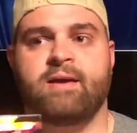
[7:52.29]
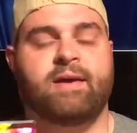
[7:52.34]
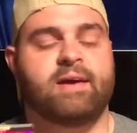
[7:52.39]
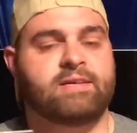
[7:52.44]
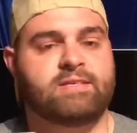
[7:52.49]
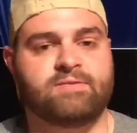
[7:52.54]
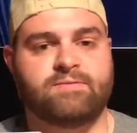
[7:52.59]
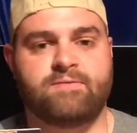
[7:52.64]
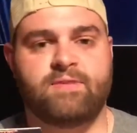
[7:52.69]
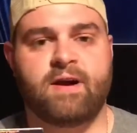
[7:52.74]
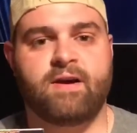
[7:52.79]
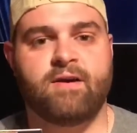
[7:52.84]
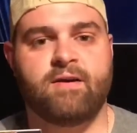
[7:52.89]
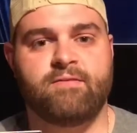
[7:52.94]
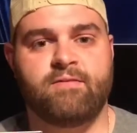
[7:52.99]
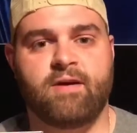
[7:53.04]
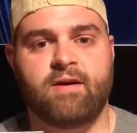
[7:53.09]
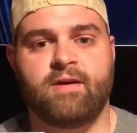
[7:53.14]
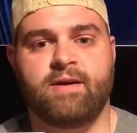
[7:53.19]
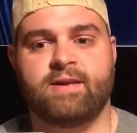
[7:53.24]
Gets very,
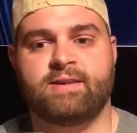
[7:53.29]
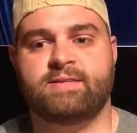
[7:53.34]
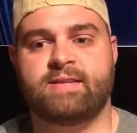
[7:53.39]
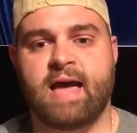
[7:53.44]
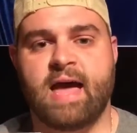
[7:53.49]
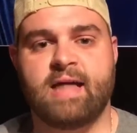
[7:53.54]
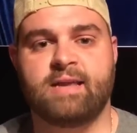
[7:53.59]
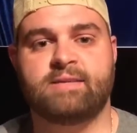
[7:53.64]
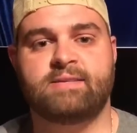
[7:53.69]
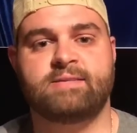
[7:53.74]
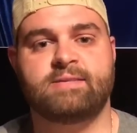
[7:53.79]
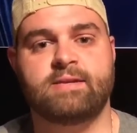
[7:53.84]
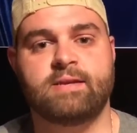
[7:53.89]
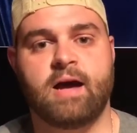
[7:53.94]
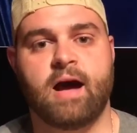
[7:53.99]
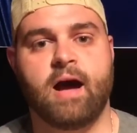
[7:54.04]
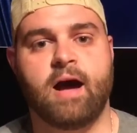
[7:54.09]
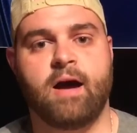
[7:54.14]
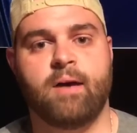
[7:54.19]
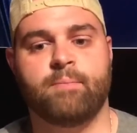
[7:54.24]
very intense.
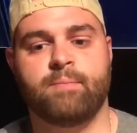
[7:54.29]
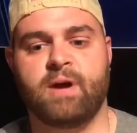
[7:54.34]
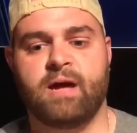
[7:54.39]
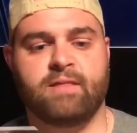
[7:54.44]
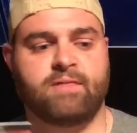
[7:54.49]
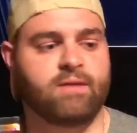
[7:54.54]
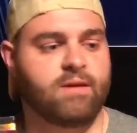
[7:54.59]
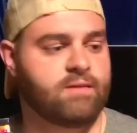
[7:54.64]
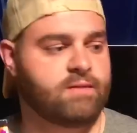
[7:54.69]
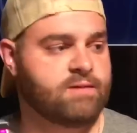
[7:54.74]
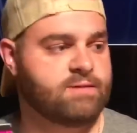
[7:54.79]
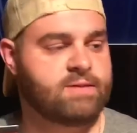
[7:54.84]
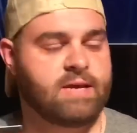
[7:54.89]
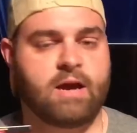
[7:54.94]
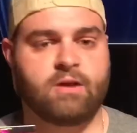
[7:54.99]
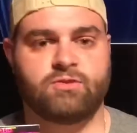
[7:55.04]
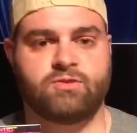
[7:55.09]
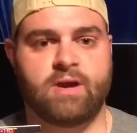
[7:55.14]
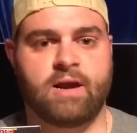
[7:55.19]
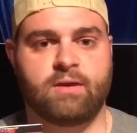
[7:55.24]
I thought the
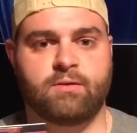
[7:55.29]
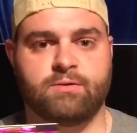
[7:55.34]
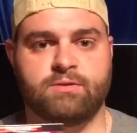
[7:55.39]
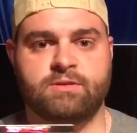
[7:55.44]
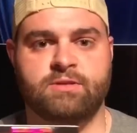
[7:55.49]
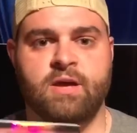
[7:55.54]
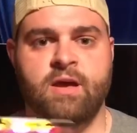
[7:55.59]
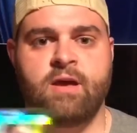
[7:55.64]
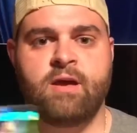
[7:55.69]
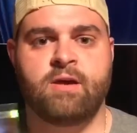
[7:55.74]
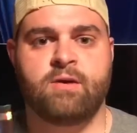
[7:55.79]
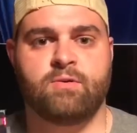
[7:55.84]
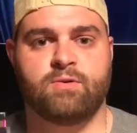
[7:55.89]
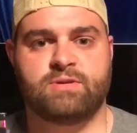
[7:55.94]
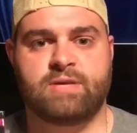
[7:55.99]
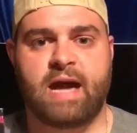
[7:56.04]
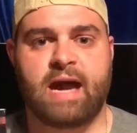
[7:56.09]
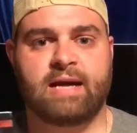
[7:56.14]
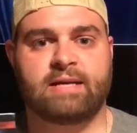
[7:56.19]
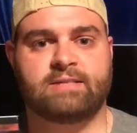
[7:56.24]
soundtrack was
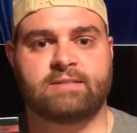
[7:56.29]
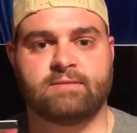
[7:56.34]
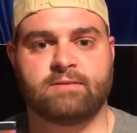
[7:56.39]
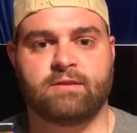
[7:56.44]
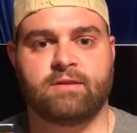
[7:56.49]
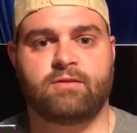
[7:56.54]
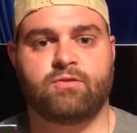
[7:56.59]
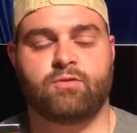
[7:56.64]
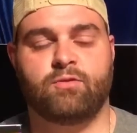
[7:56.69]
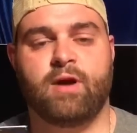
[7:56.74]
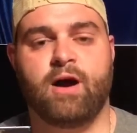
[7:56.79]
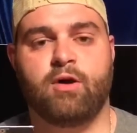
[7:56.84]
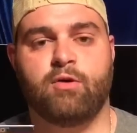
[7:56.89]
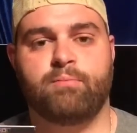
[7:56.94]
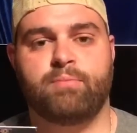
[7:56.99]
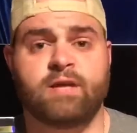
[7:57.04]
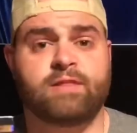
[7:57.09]
excellent throughout.